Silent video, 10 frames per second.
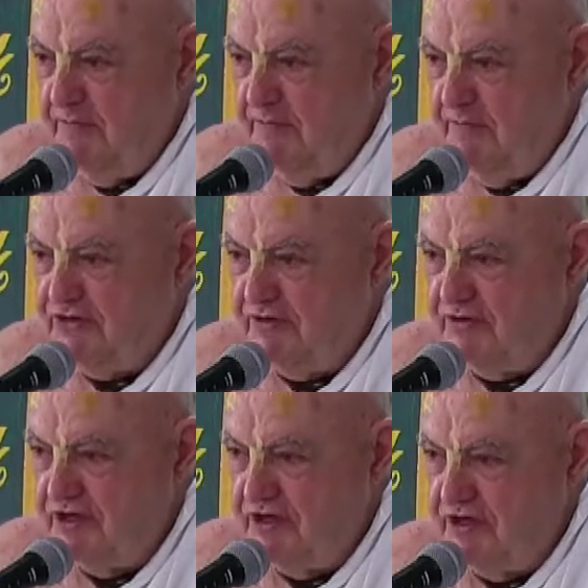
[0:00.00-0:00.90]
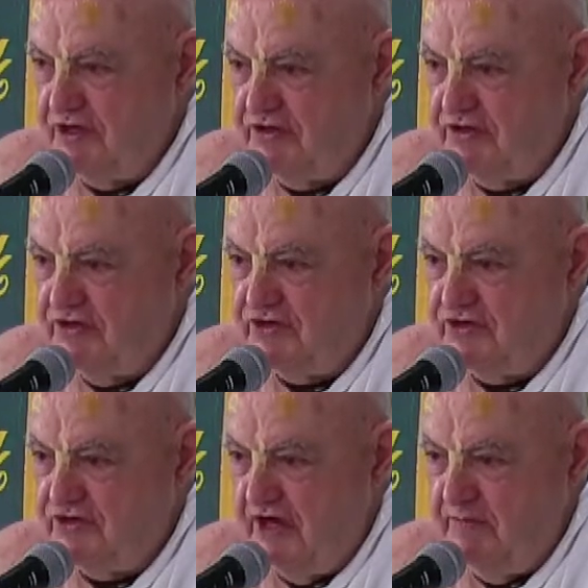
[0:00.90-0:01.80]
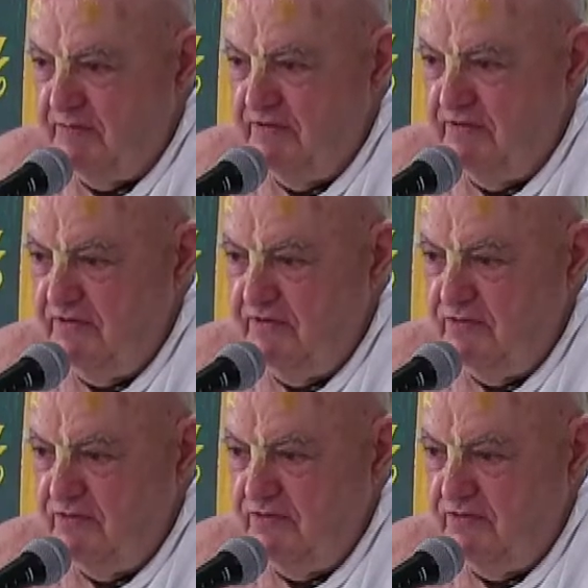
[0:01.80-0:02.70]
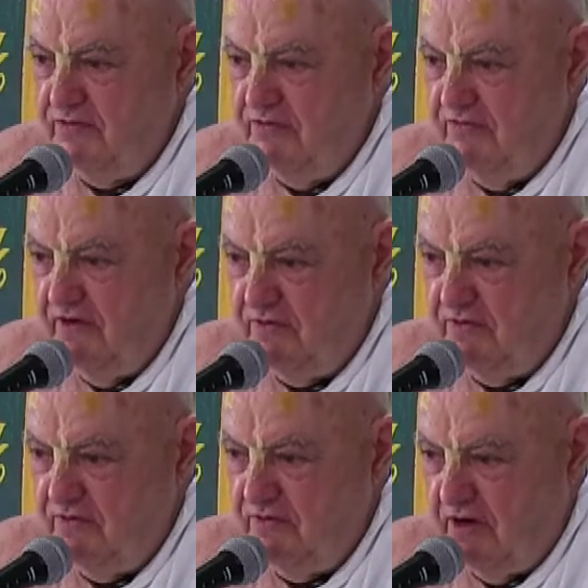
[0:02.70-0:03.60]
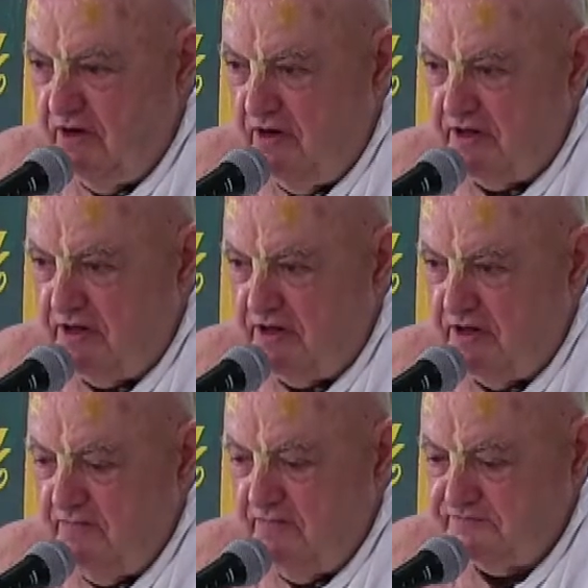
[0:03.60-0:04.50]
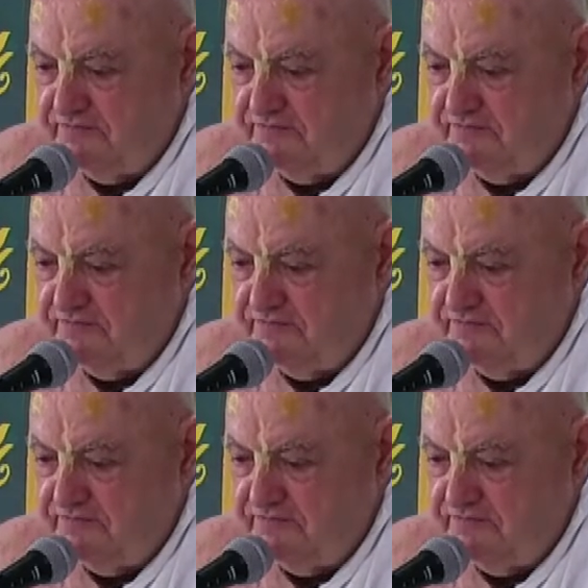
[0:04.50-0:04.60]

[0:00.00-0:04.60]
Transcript: Our name is in the Krishna Conscious Society uh, book.